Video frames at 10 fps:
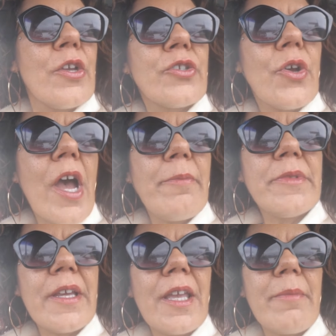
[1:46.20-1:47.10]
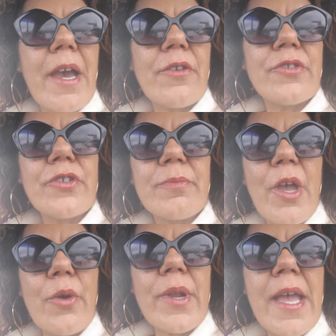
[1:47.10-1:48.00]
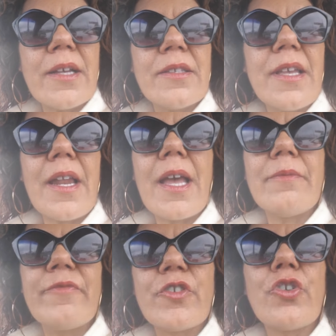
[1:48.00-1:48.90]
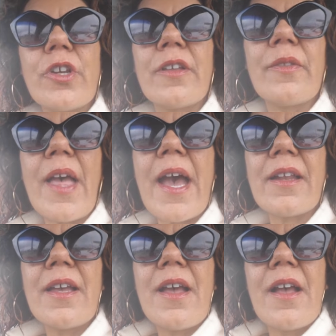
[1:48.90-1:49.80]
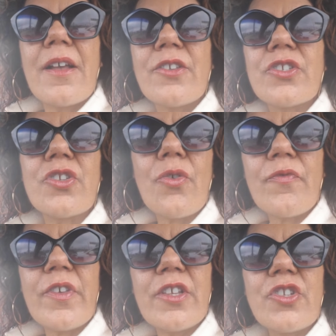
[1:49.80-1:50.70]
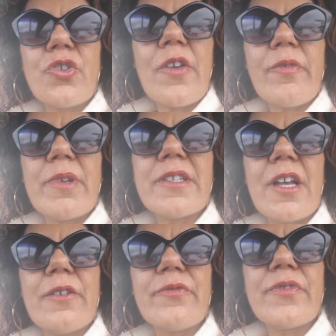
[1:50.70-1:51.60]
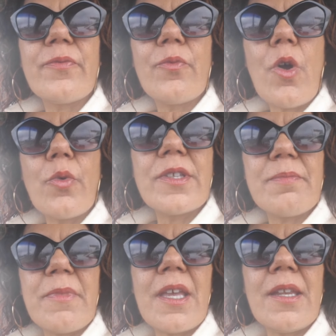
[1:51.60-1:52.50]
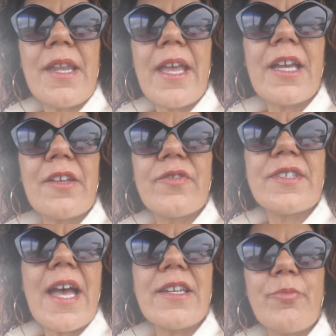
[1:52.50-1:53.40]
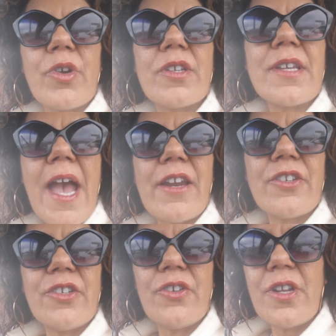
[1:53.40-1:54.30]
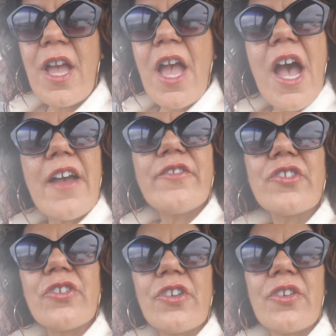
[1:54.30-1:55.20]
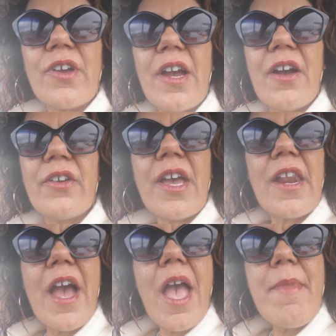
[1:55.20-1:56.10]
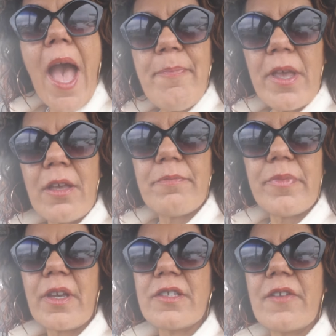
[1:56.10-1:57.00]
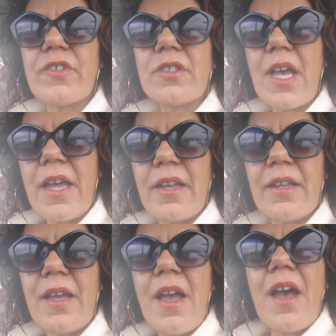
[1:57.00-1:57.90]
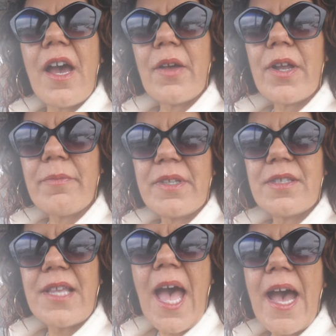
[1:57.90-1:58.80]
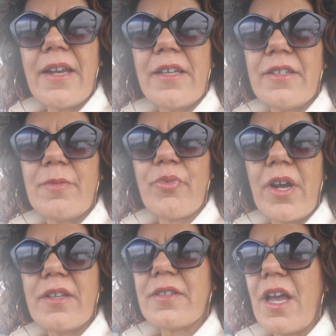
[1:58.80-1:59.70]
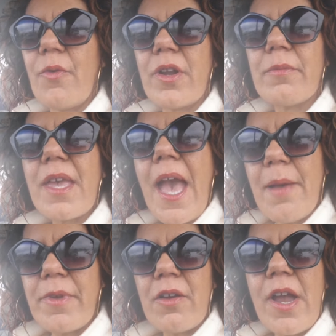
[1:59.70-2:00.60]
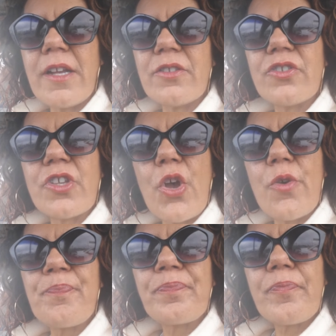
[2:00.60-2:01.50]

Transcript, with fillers: So I'm taking matters into my own hands and I'm turning that sort of feeling sorry for myself, woe is me, negative, sad, depressed attitude. I've turned it around and I'm happy because I've decided I don't want to be sad and depressed. I want to be happy, right? So,